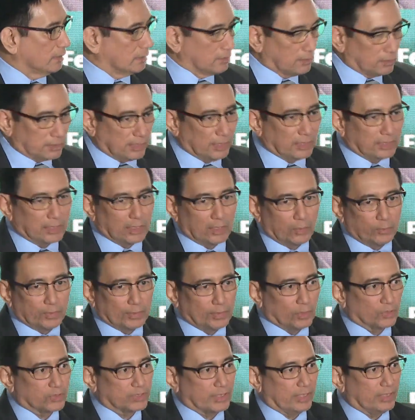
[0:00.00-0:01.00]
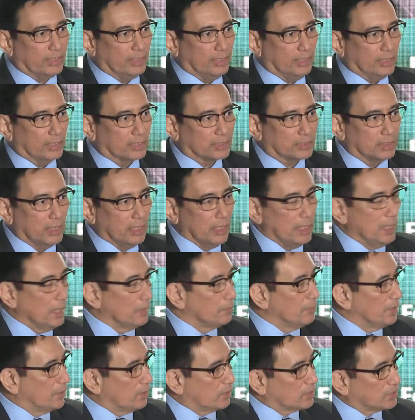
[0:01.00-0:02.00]
tinkering with those ideas,
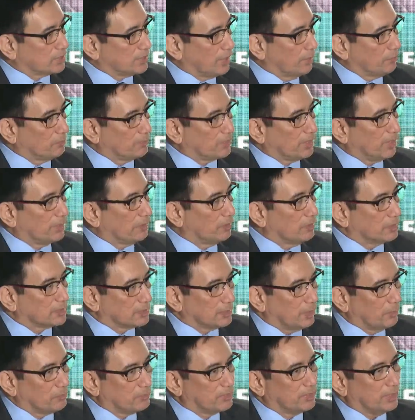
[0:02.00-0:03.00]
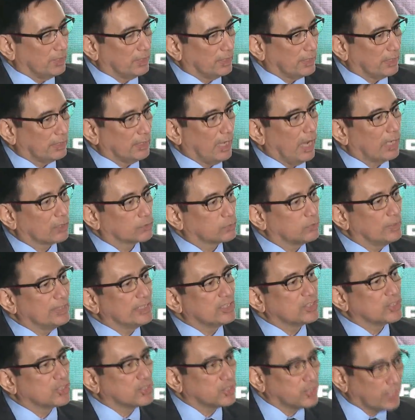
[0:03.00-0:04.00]
because sometimes something can actually
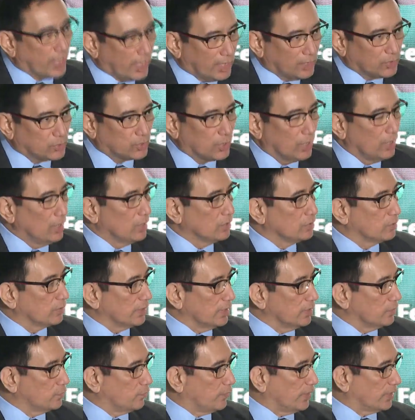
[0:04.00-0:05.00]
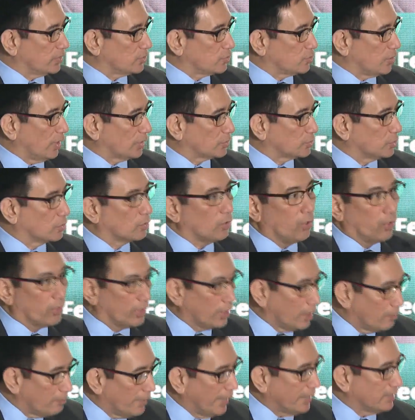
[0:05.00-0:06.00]
change your infrastructure or
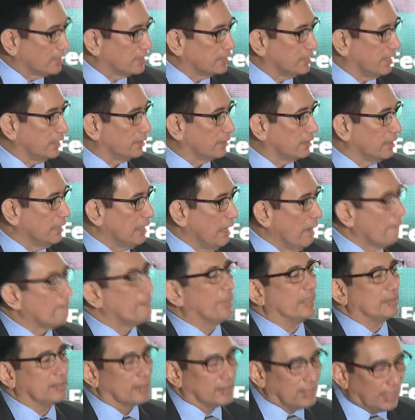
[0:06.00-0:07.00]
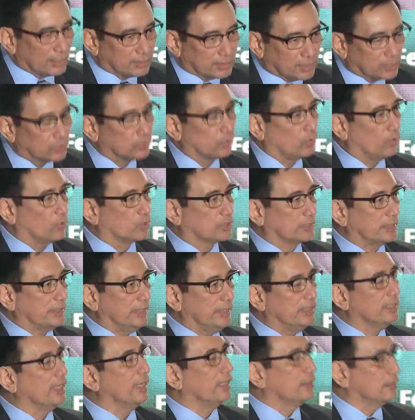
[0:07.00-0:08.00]
a mindset. But that is
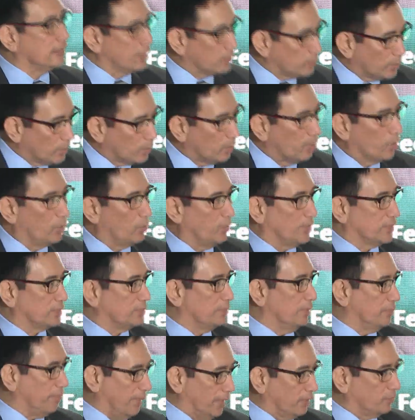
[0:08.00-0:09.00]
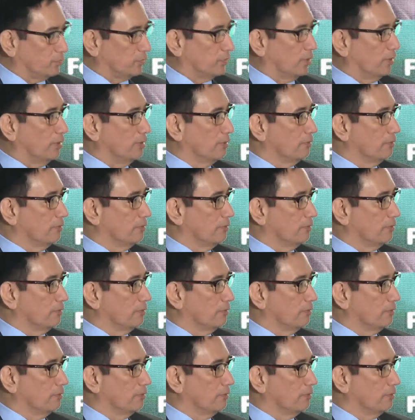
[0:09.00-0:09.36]
costly, and that will always be painful.